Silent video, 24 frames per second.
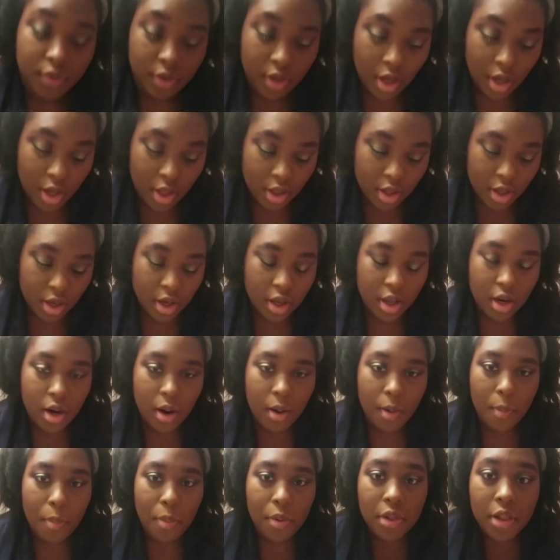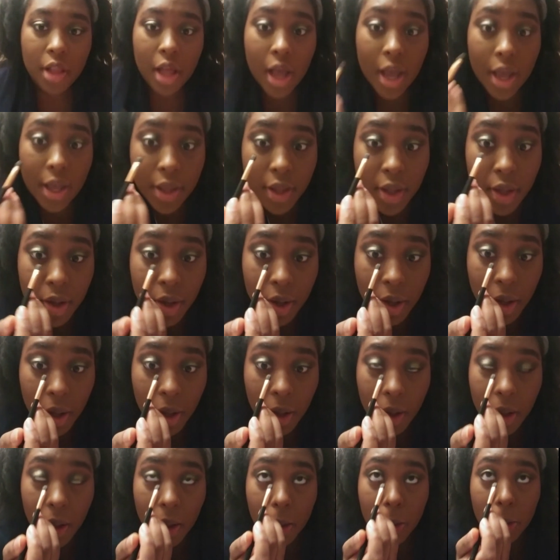and then apply
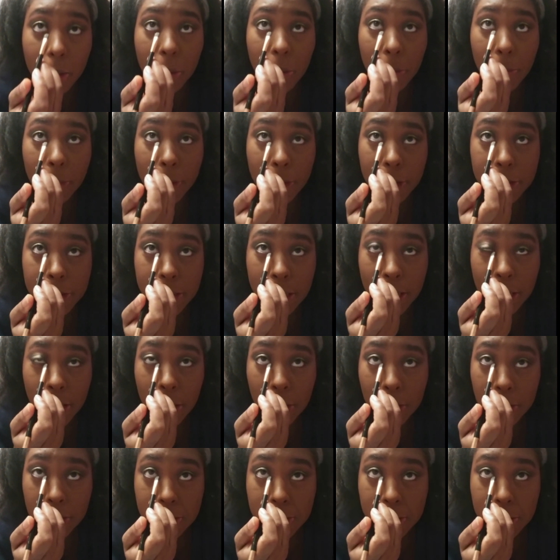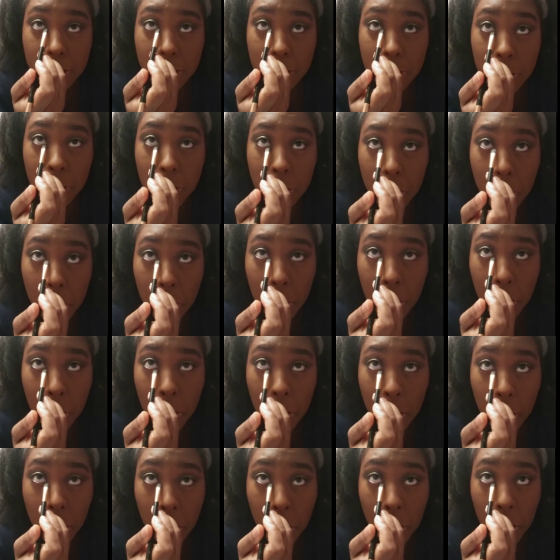a little bit of Chad also
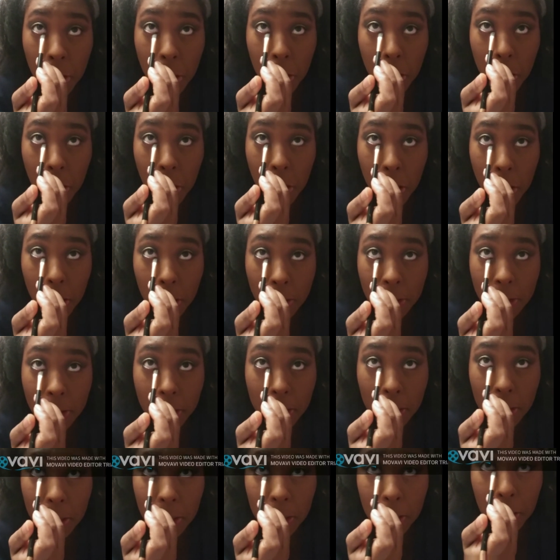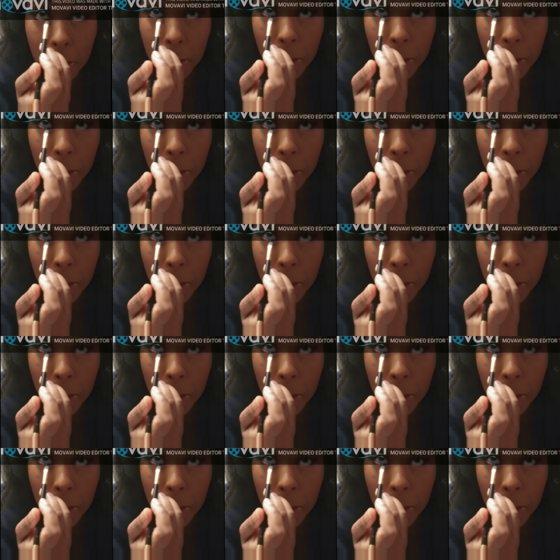on the